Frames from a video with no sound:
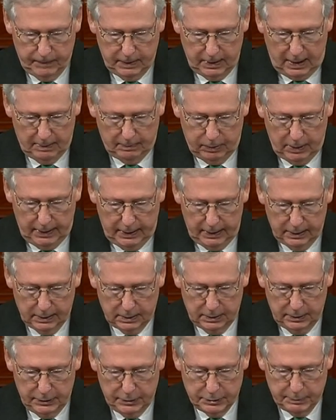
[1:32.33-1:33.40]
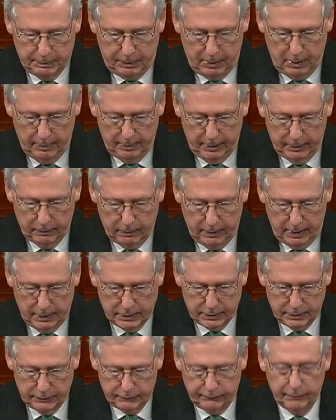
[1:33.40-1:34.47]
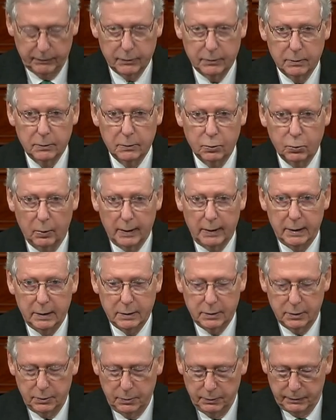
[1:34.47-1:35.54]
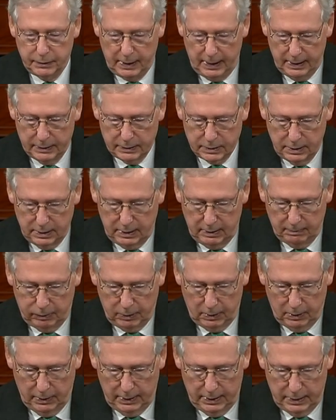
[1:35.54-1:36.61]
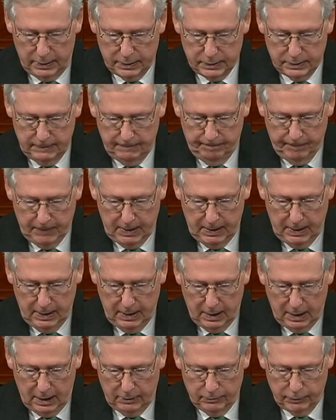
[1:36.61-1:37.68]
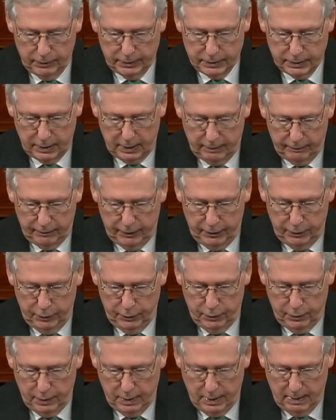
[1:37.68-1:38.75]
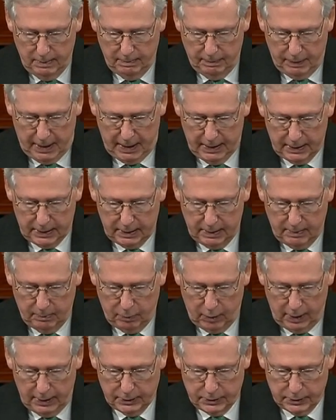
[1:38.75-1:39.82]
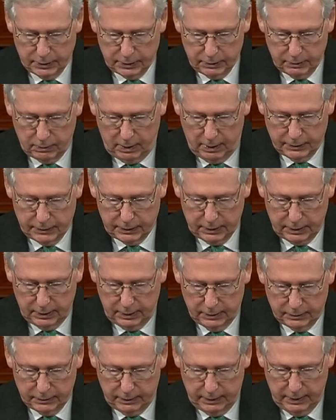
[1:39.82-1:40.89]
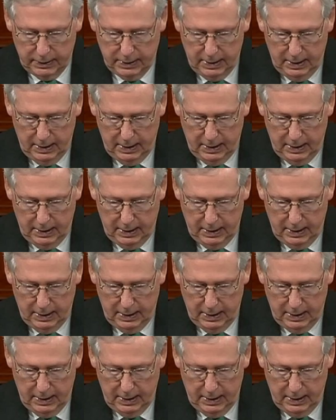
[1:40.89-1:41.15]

That plan includes permanent raises for 22,000 employees, hundreds of new bank branches across the country,